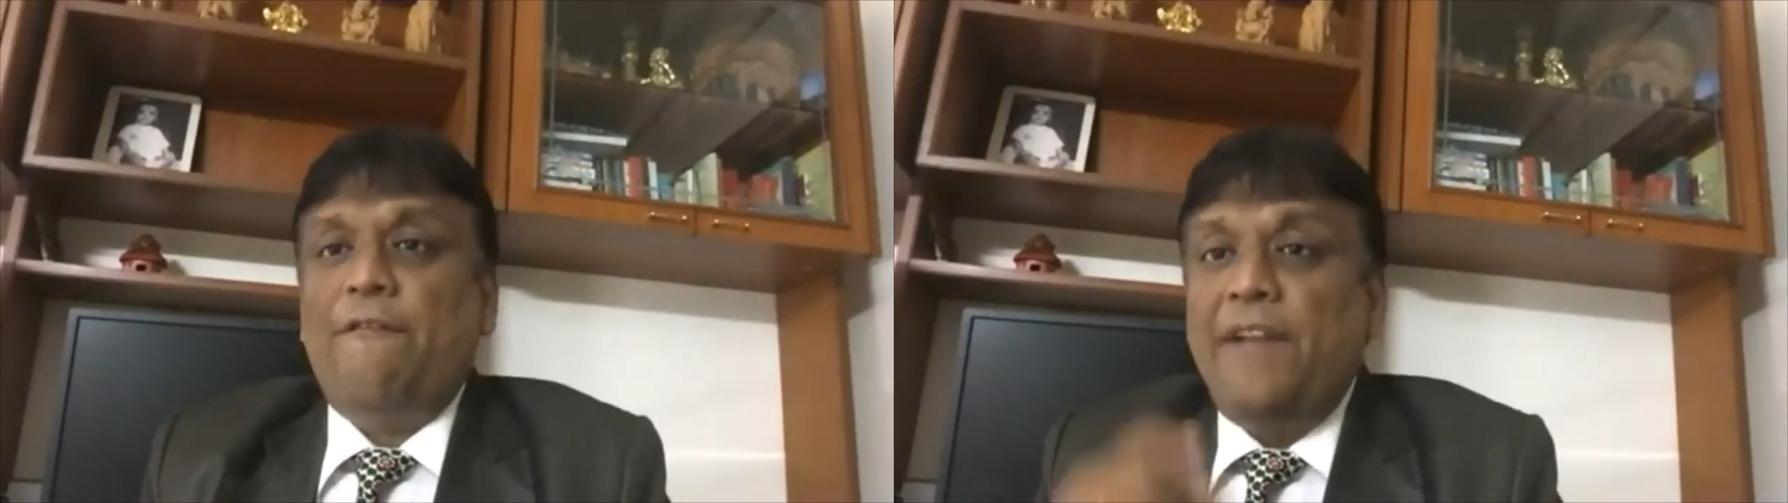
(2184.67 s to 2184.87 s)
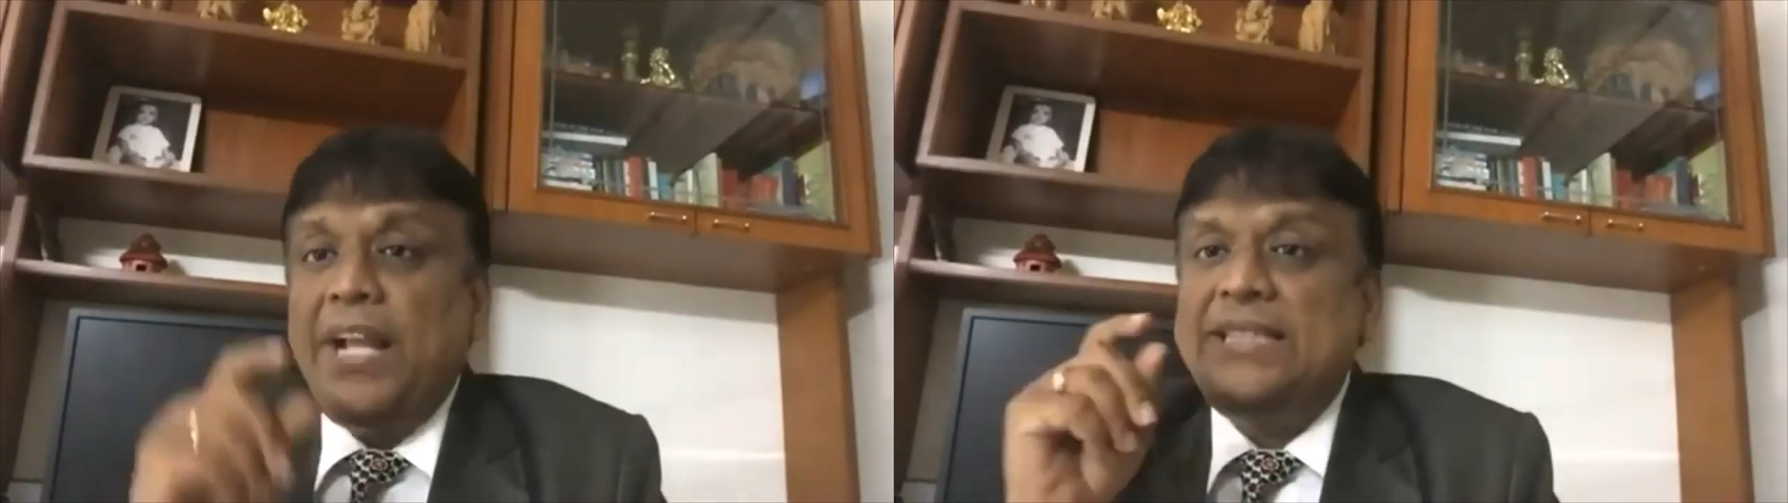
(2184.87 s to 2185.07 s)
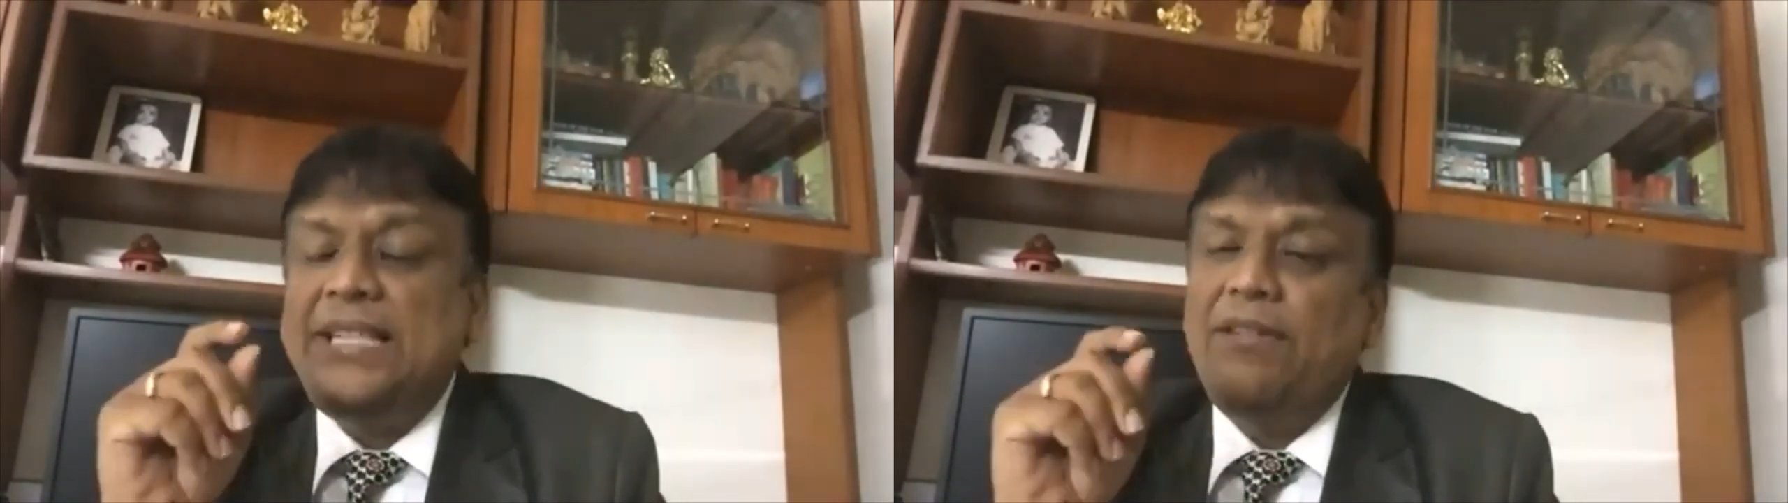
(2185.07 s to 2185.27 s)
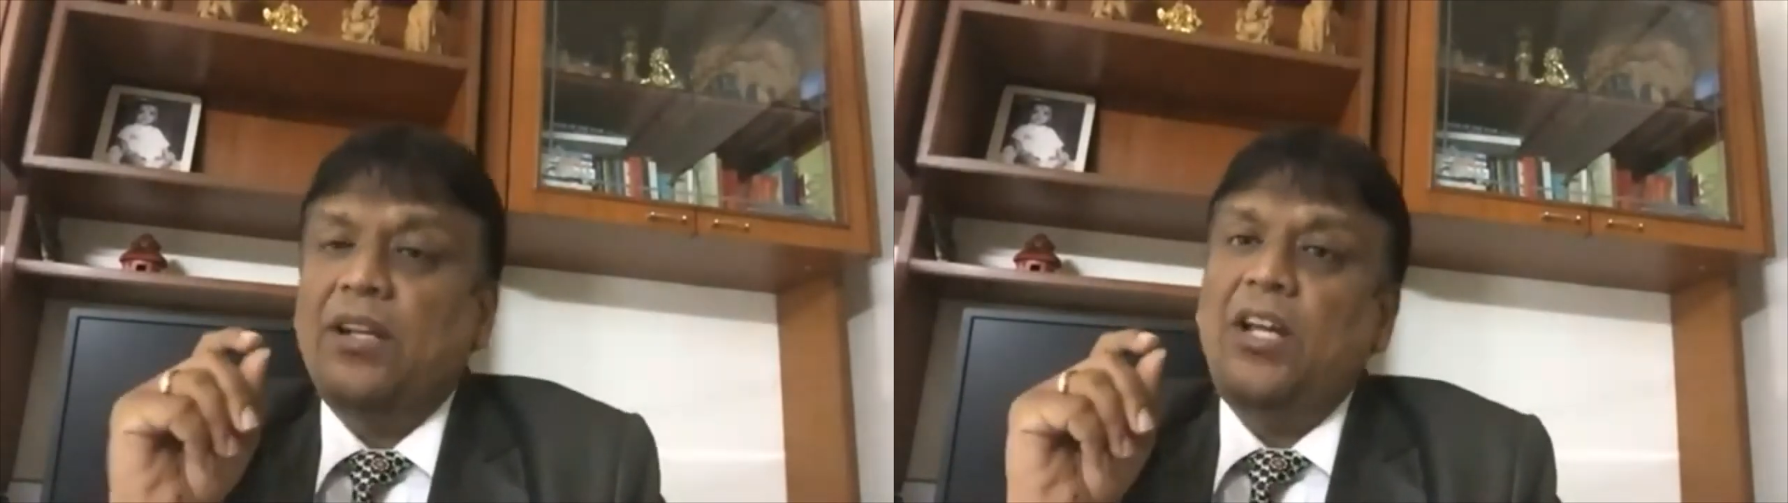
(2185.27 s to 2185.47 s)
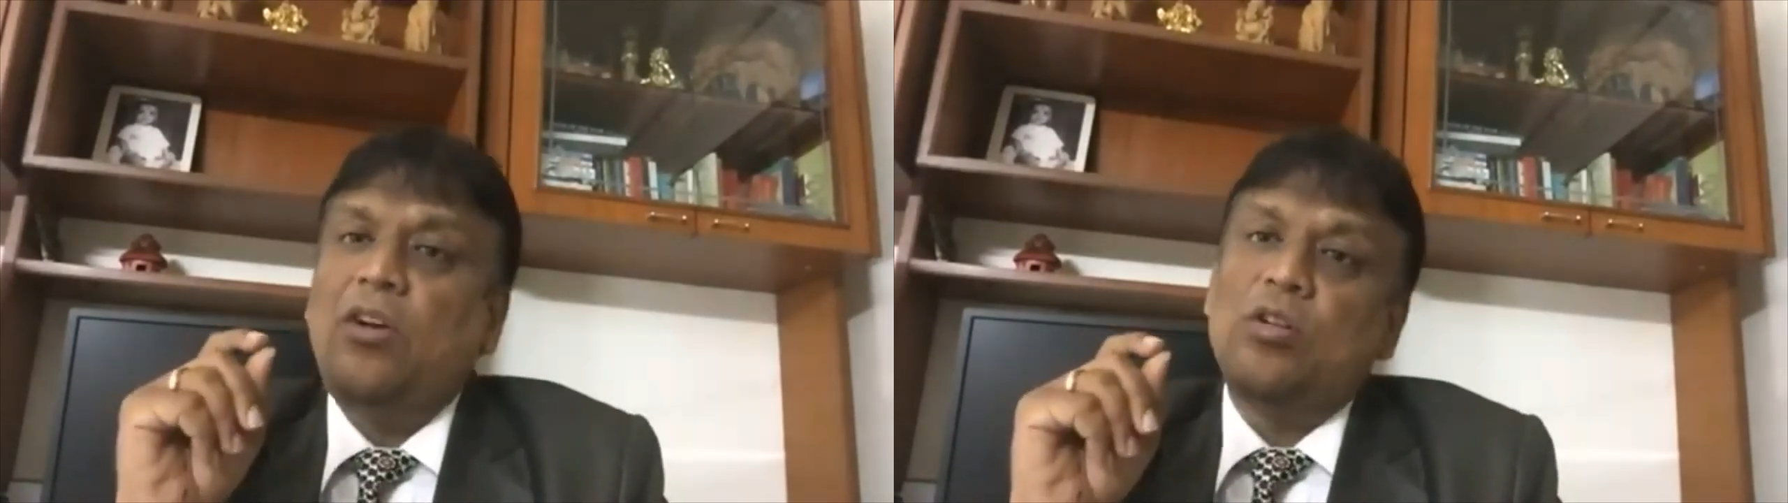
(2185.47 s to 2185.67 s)
flexi
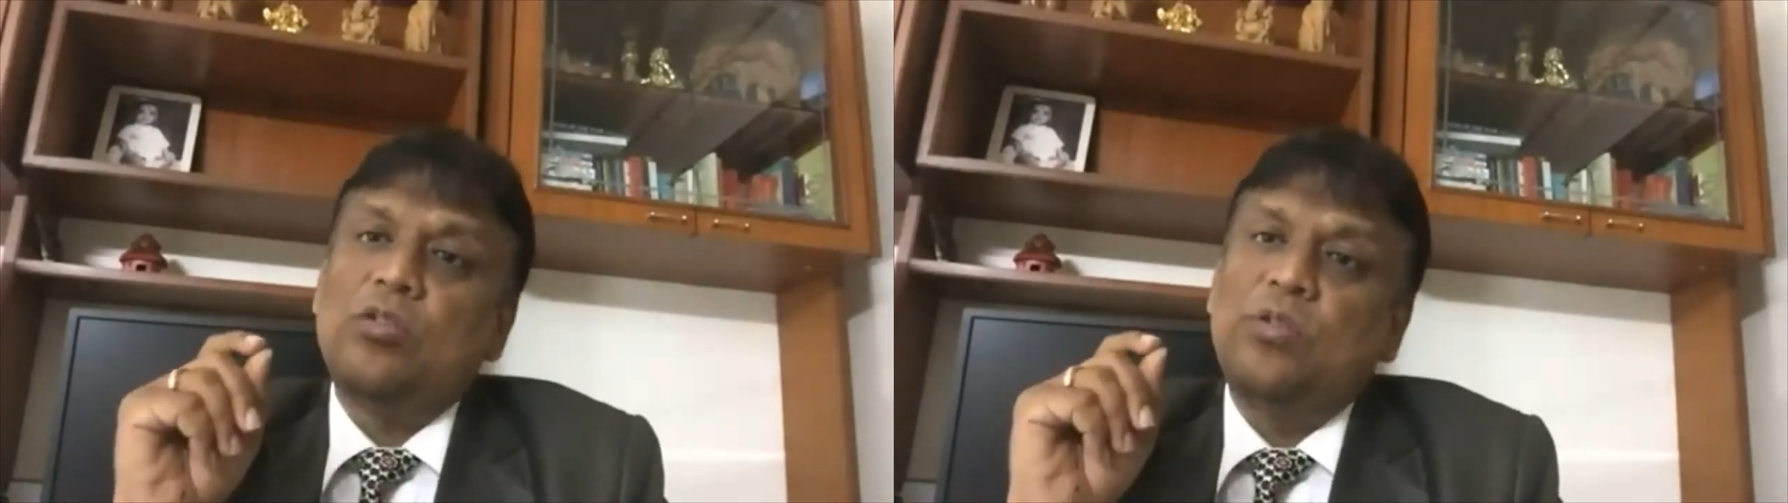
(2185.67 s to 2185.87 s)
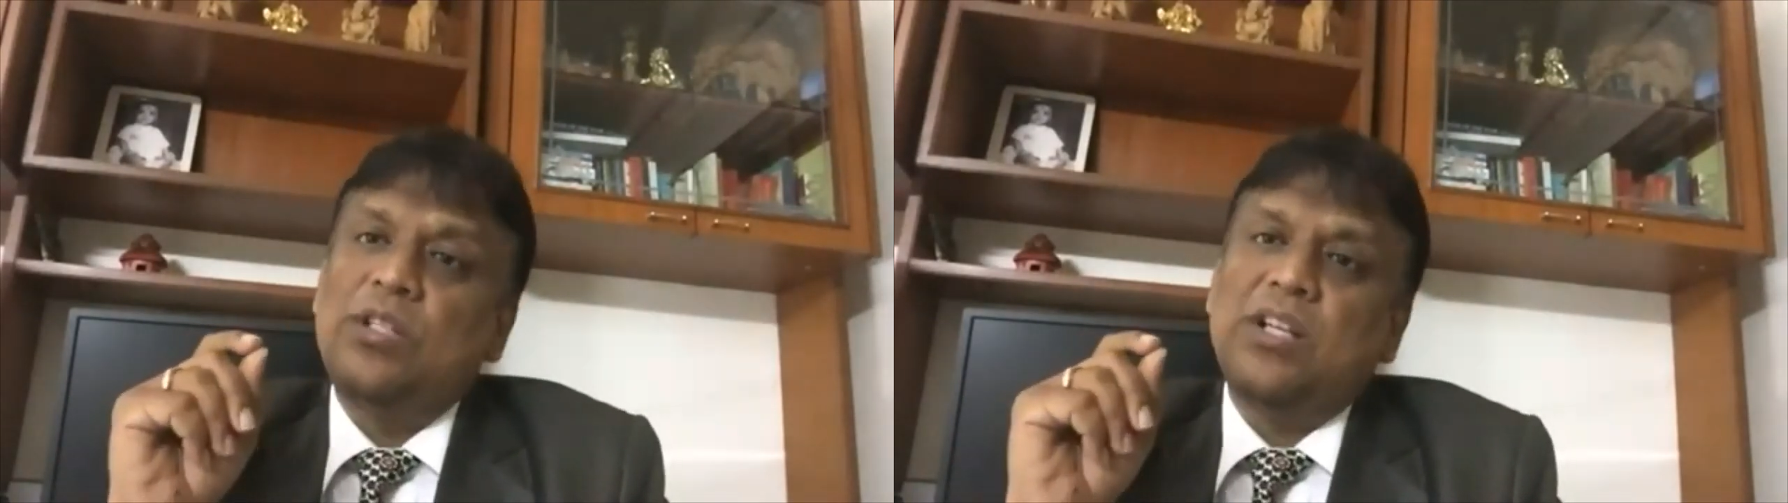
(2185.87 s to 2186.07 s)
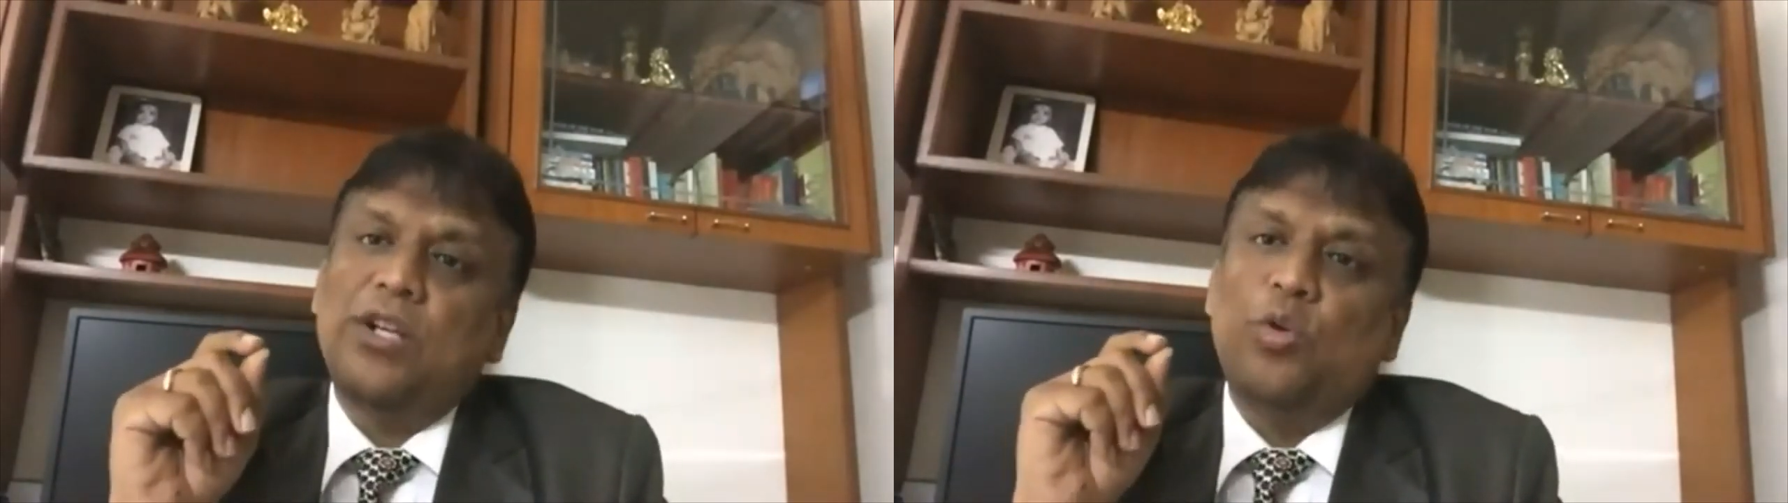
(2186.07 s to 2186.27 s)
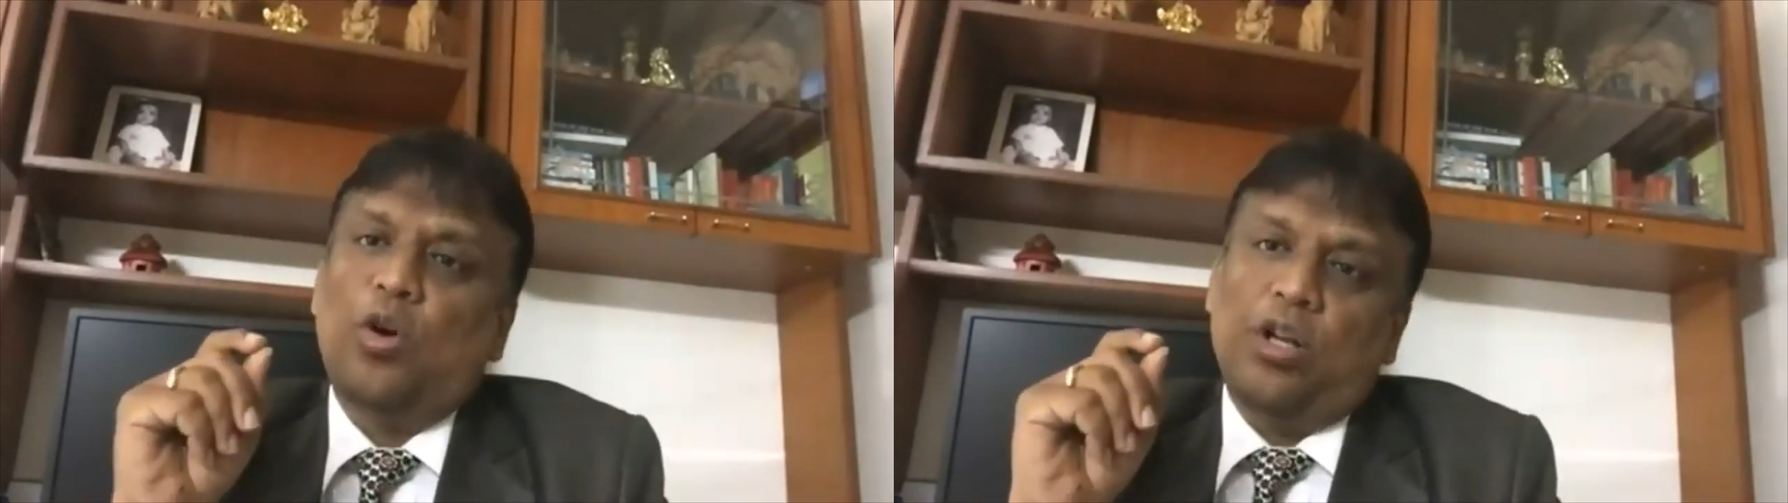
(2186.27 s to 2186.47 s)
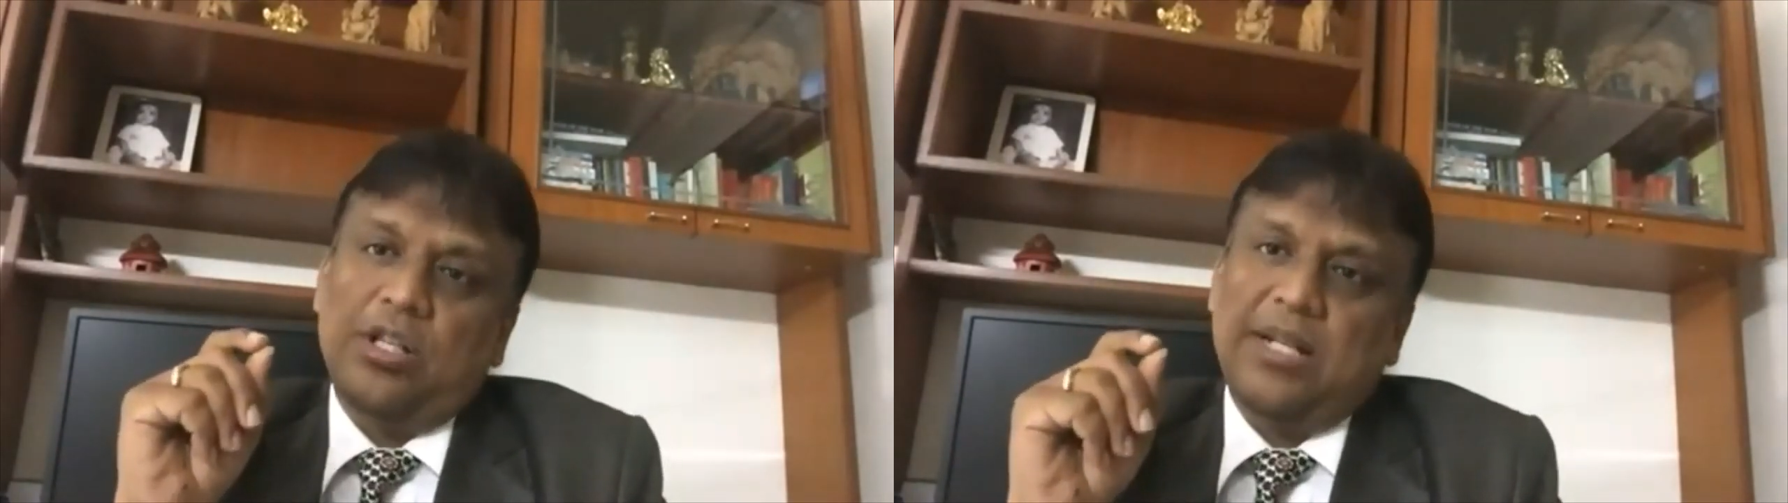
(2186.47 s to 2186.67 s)
working also is a new
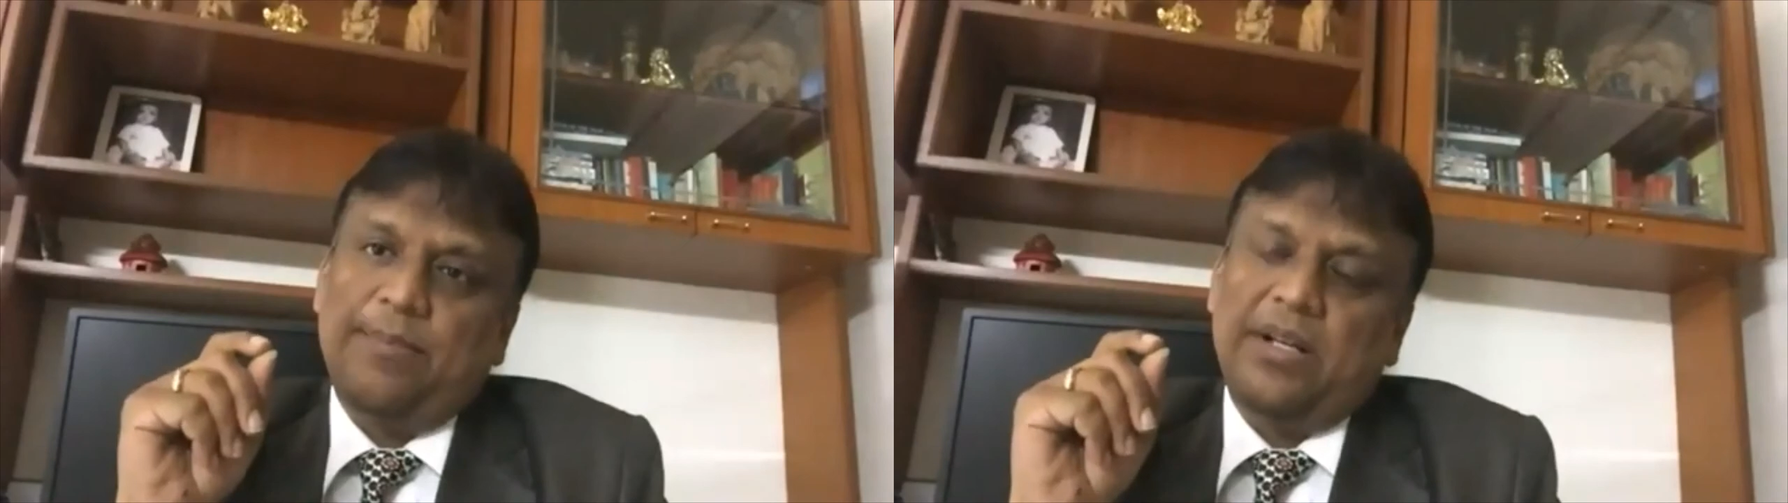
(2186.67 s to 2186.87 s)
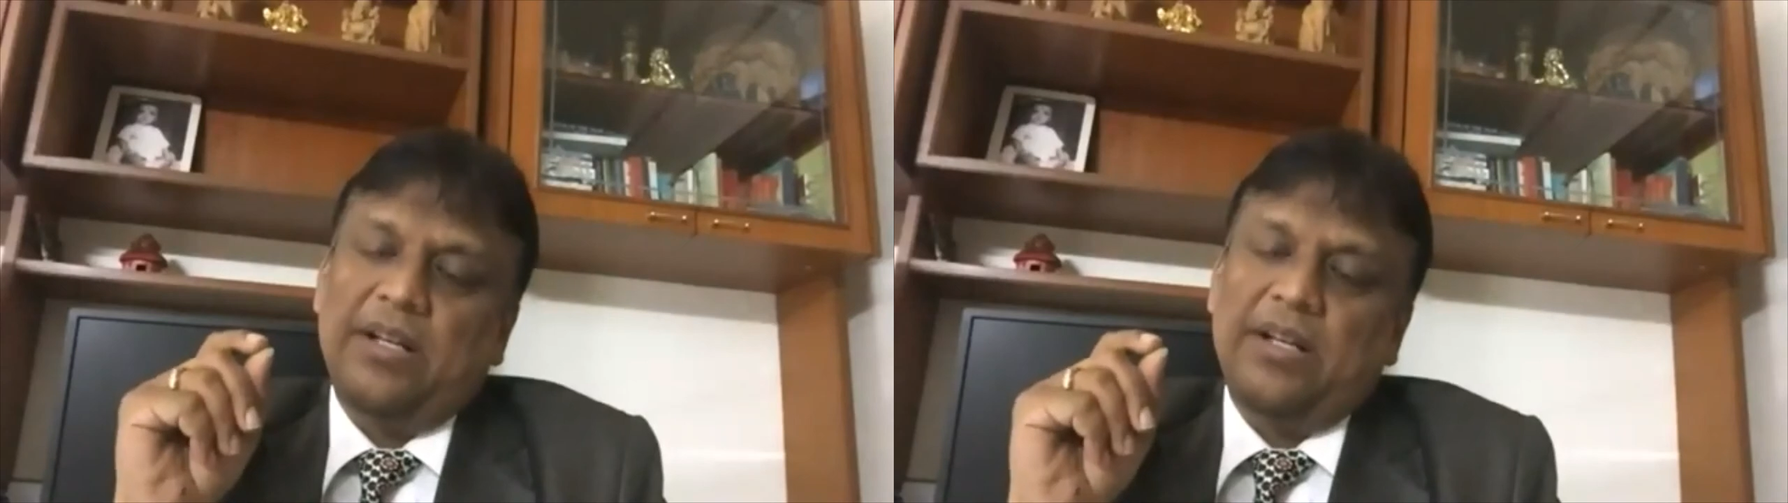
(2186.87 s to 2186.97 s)
concept